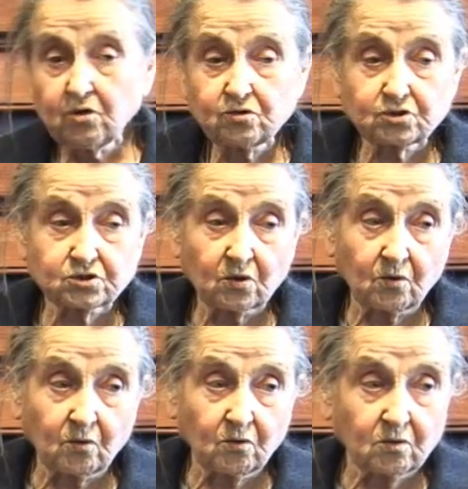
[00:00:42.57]

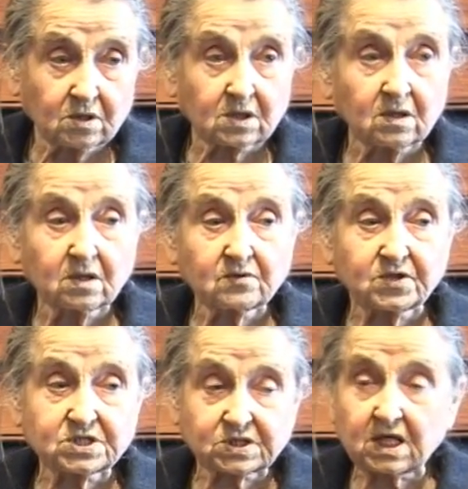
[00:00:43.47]
so
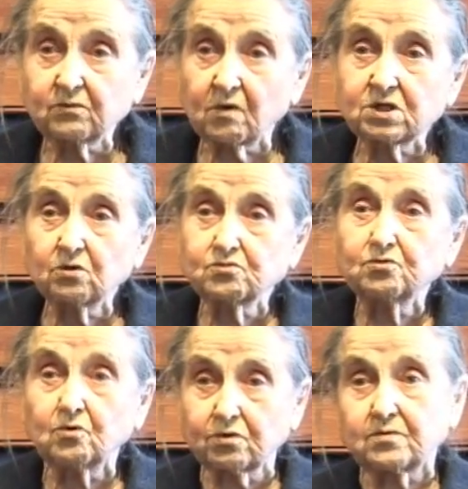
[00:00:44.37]
they said, why don't you
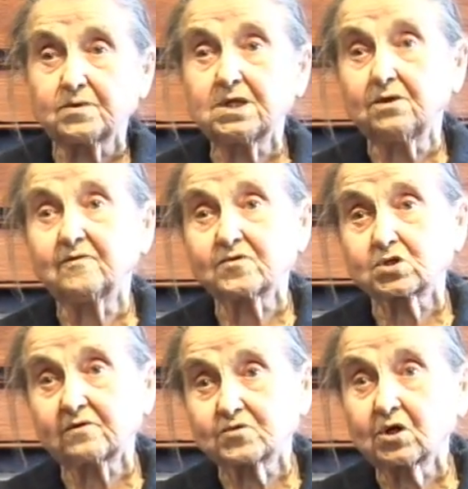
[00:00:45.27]
go to the
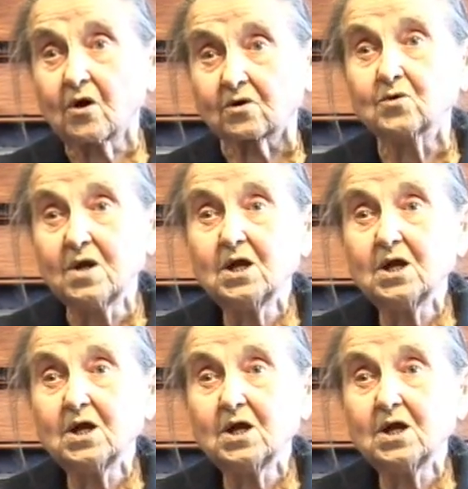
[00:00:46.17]
University of Chicago?